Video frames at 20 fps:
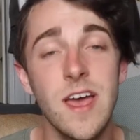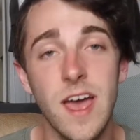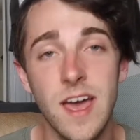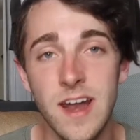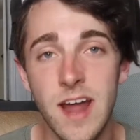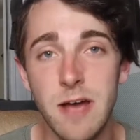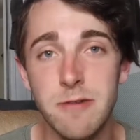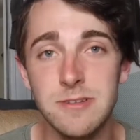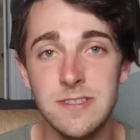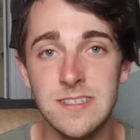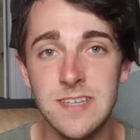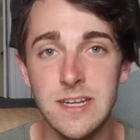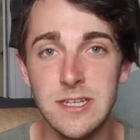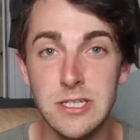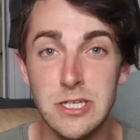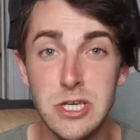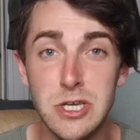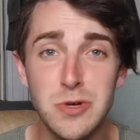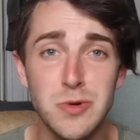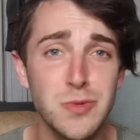And I would say
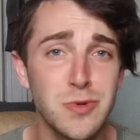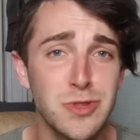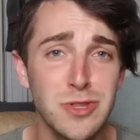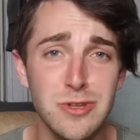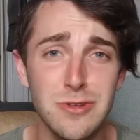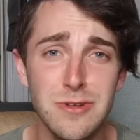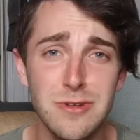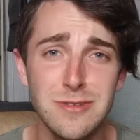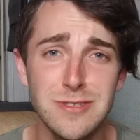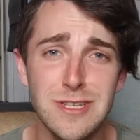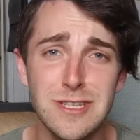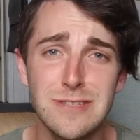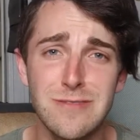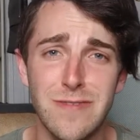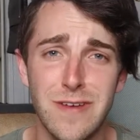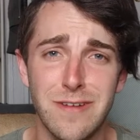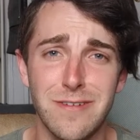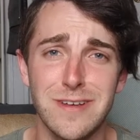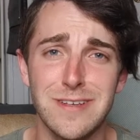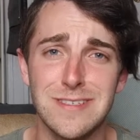to you, the news is
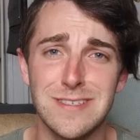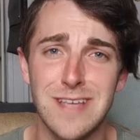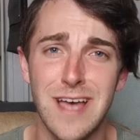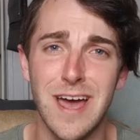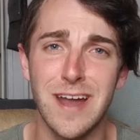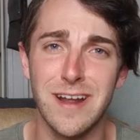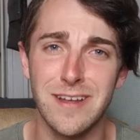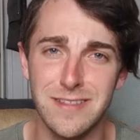very sad.